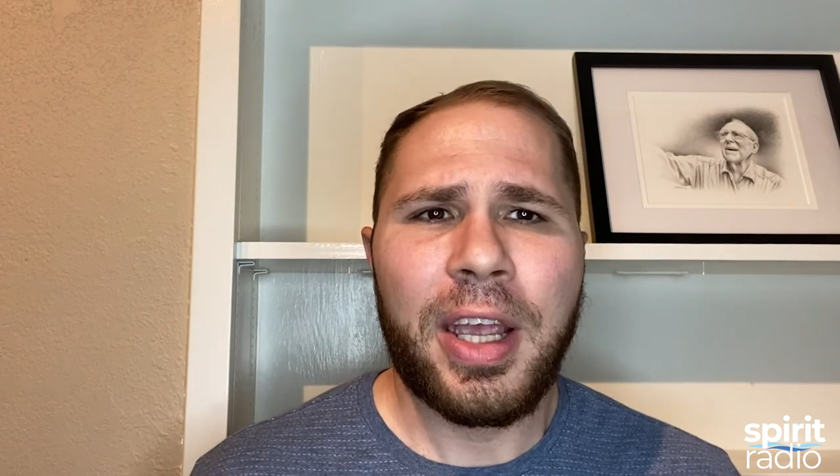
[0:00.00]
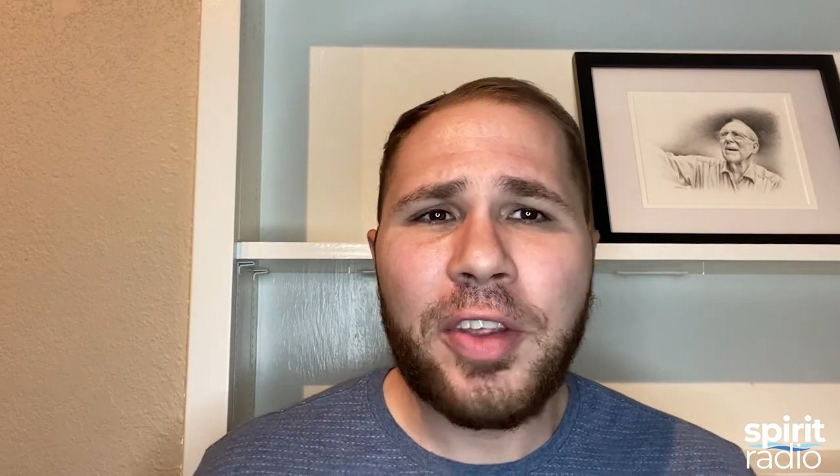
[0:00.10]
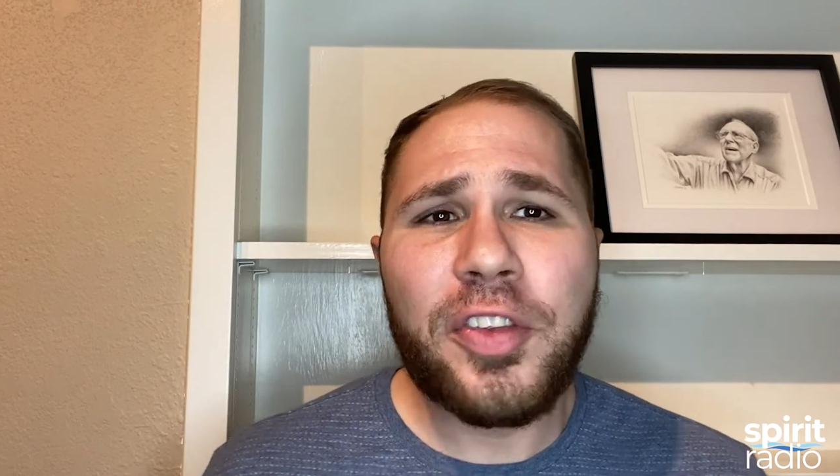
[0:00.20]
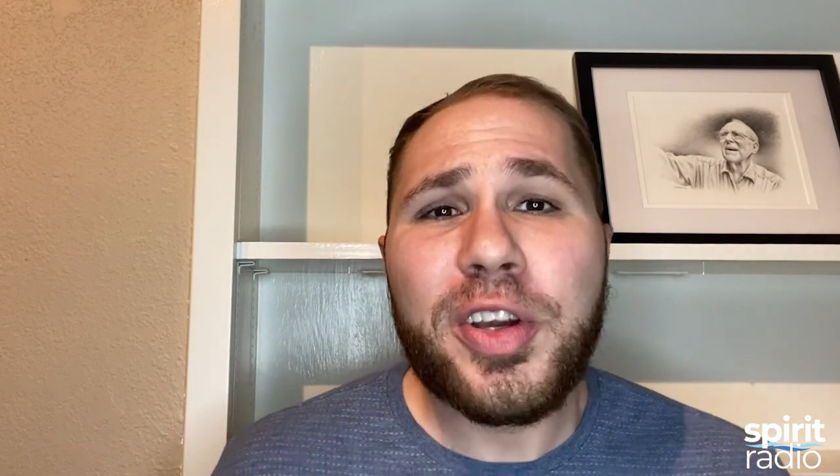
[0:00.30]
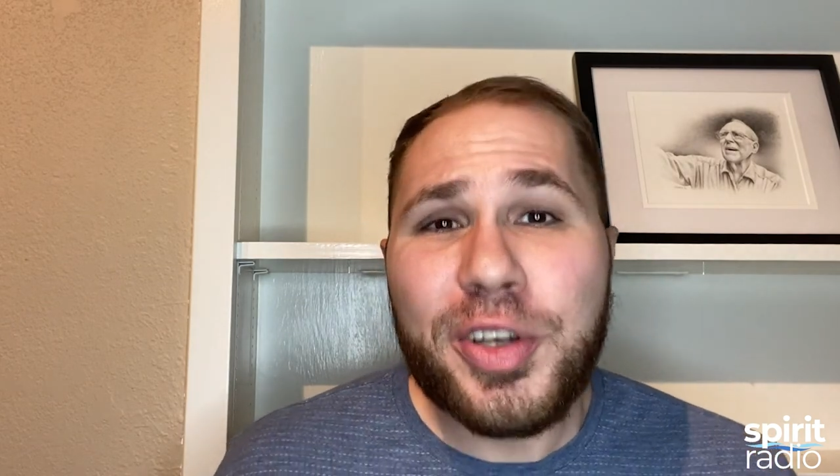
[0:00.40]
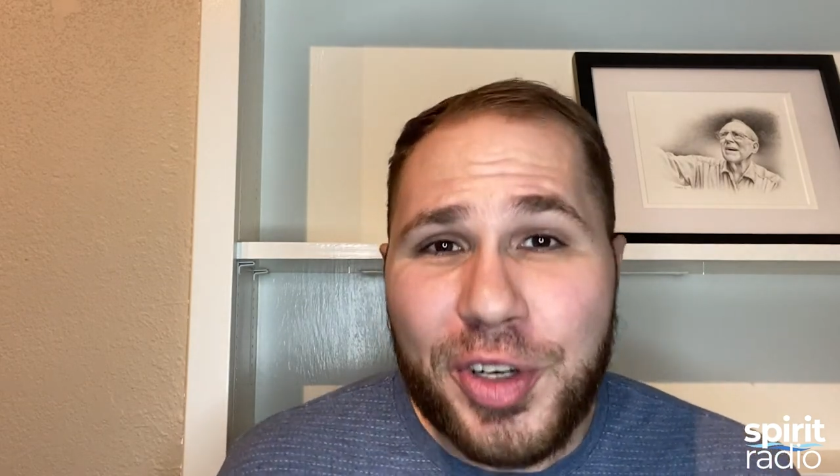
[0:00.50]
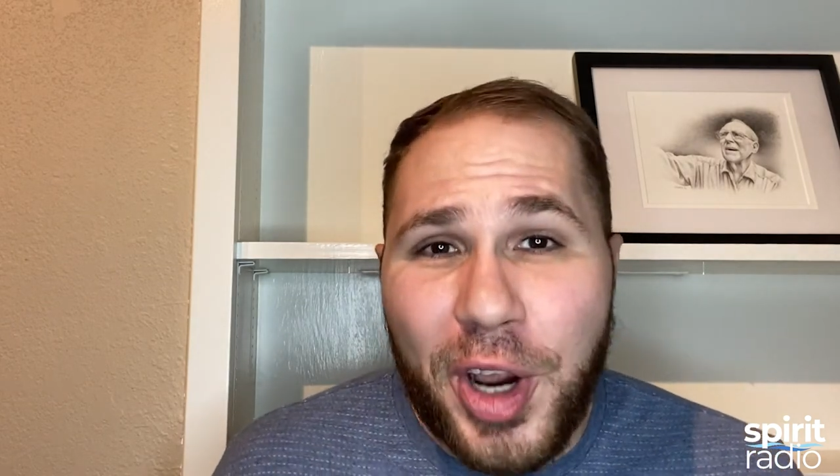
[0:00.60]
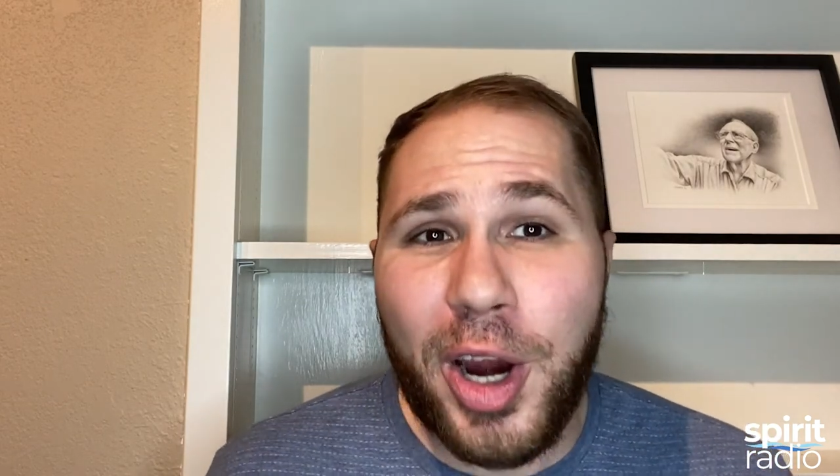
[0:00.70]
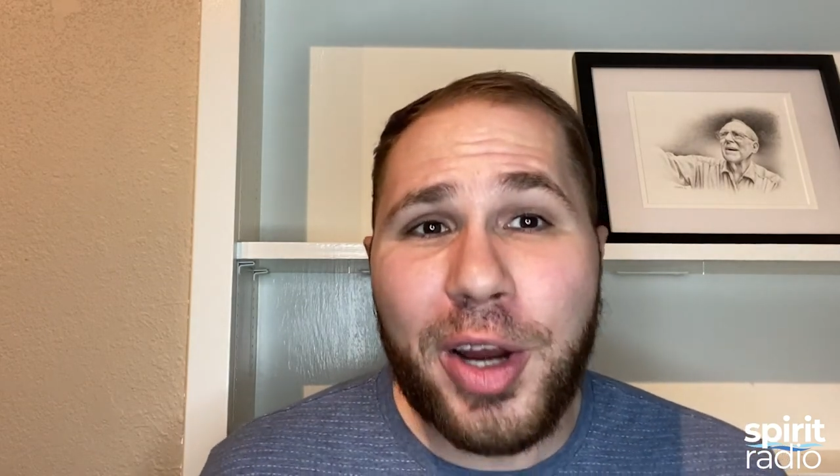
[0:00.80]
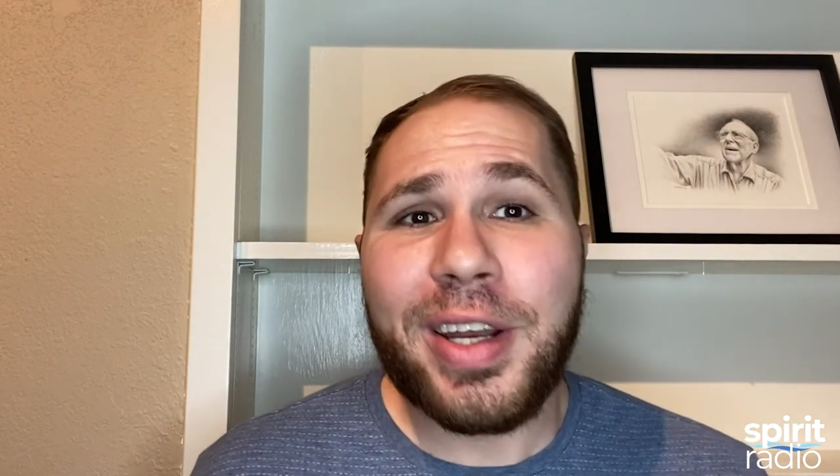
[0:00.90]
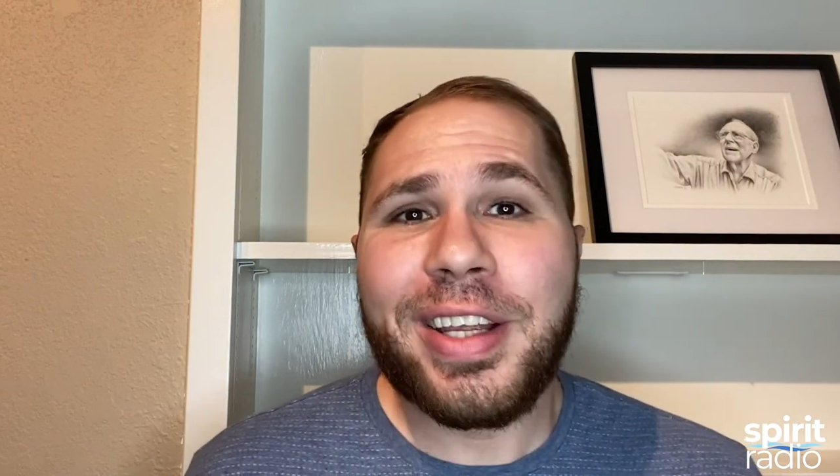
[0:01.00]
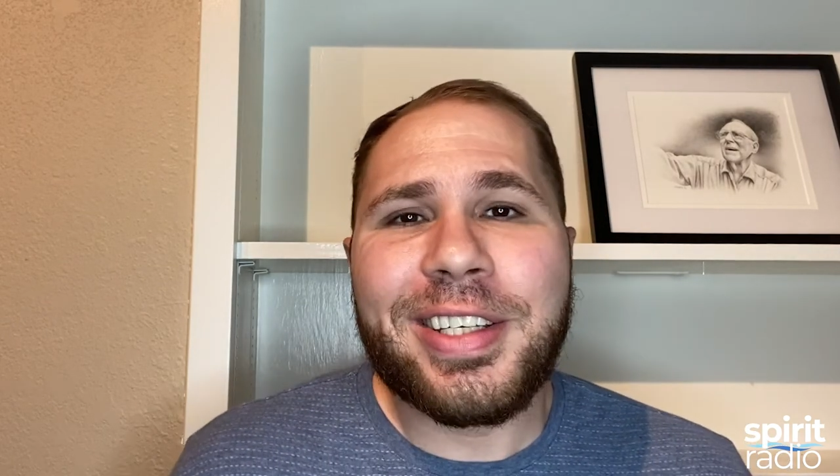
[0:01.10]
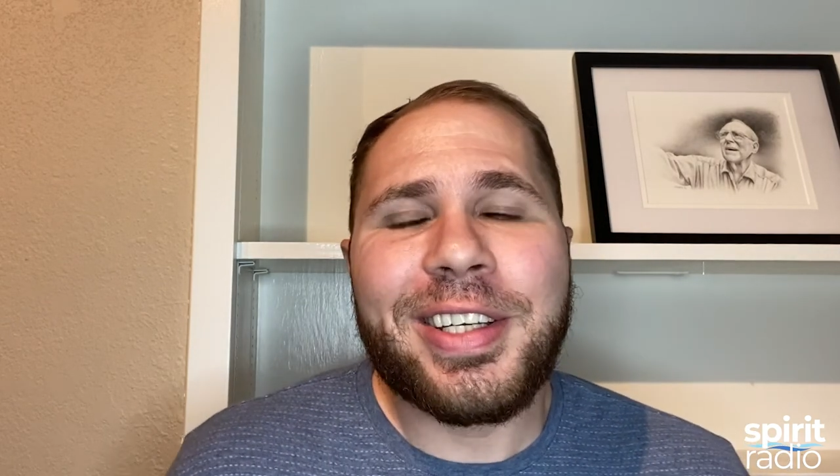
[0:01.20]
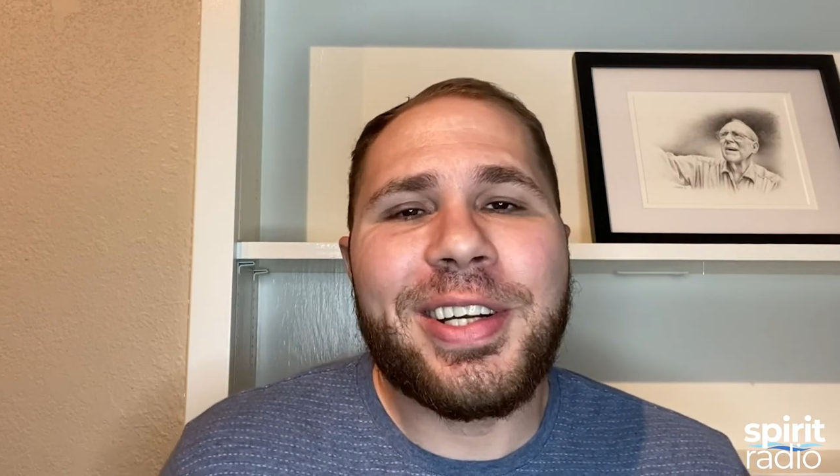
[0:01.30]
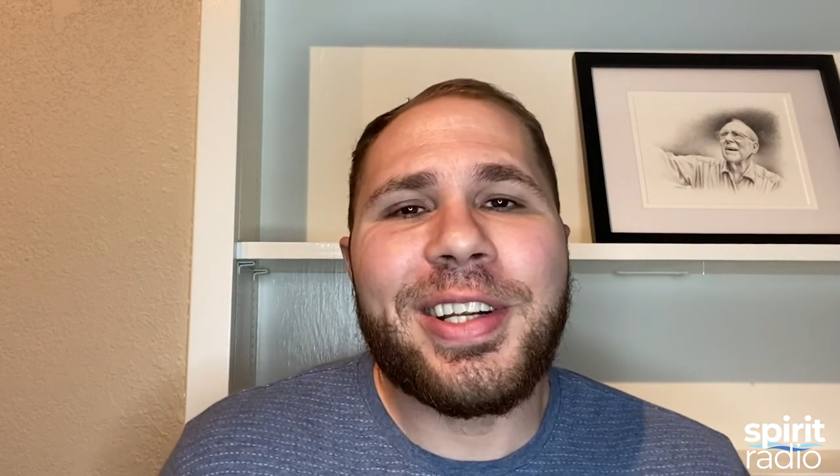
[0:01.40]
Is there darkness
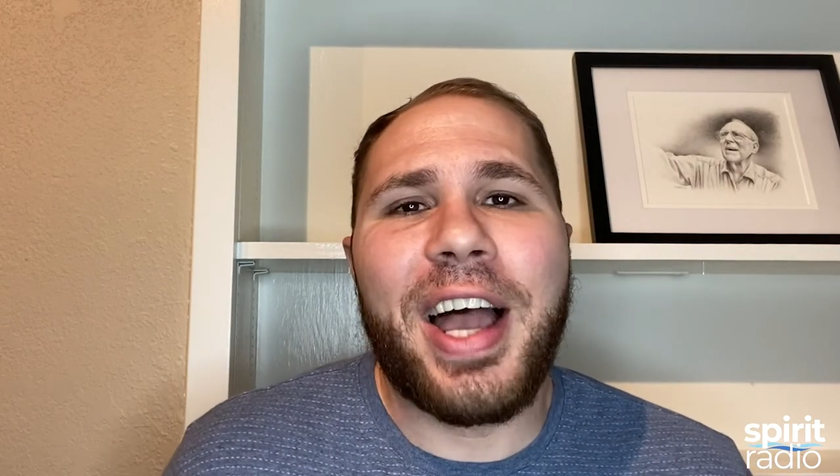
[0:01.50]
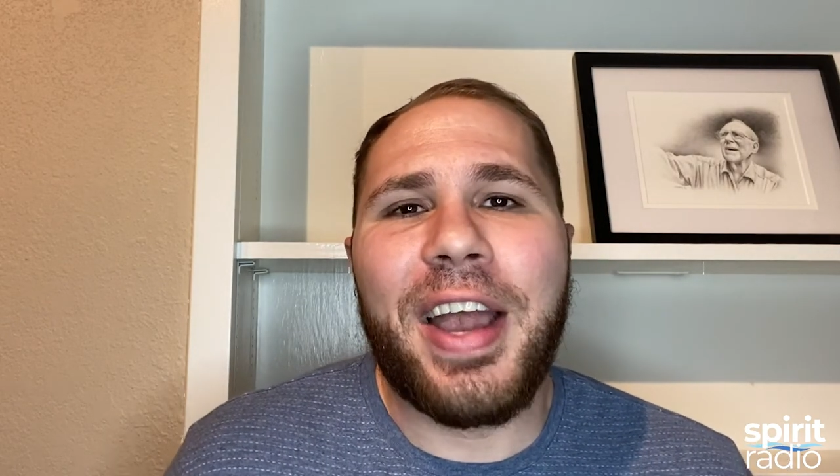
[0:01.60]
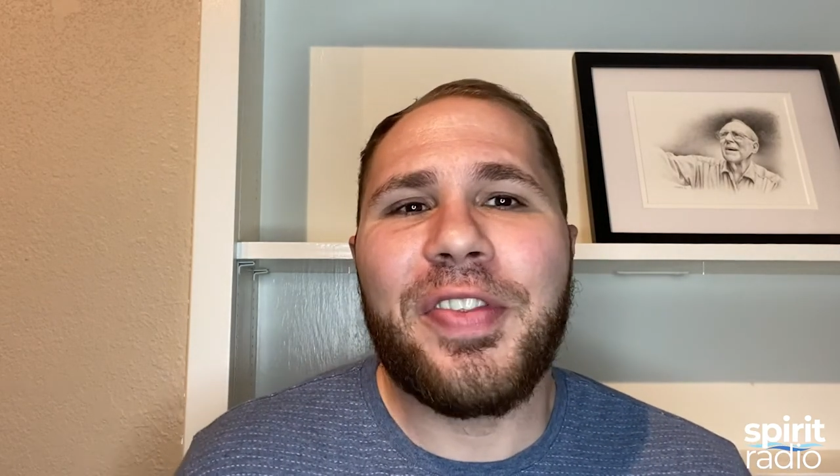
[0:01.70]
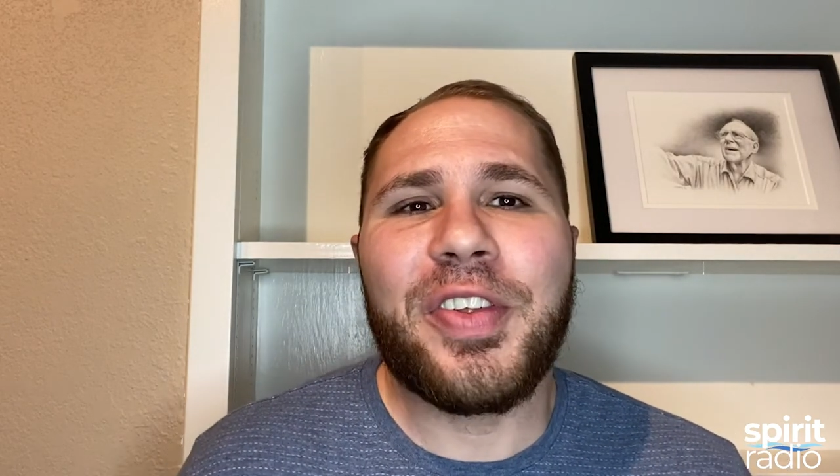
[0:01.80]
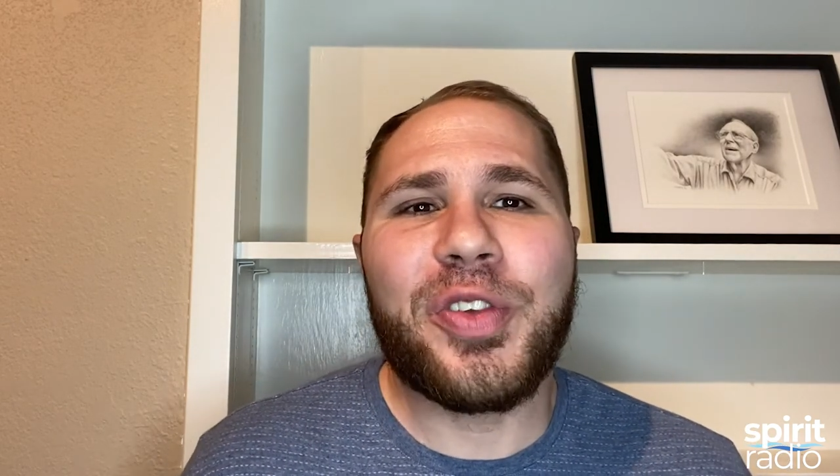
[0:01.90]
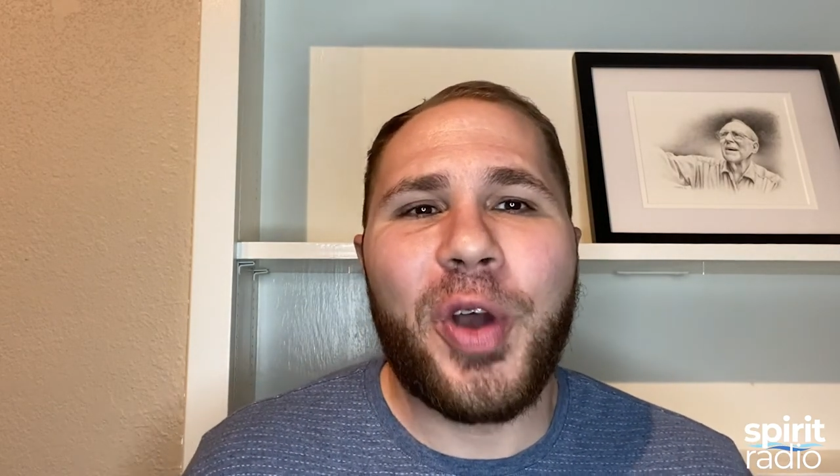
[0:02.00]
in your life that's